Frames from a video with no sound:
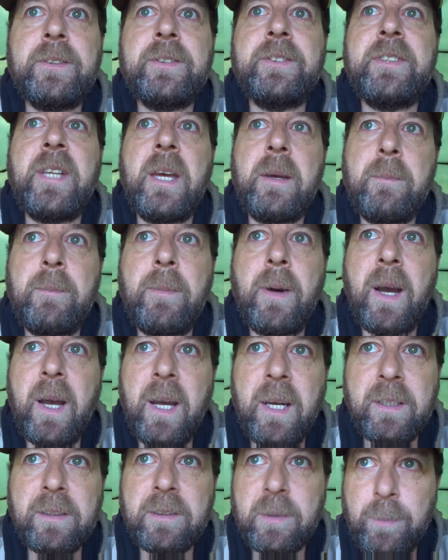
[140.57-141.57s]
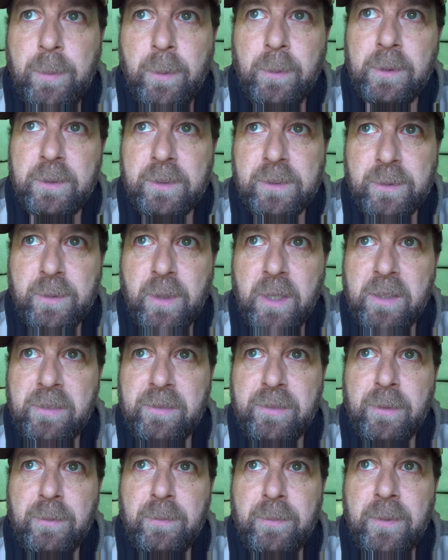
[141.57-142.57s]
stepped back to pull it away
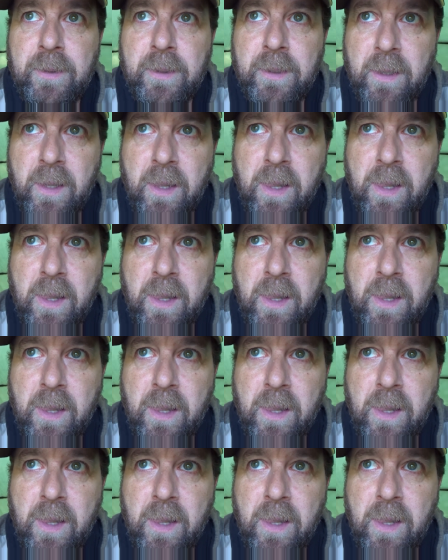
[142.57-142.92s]
from the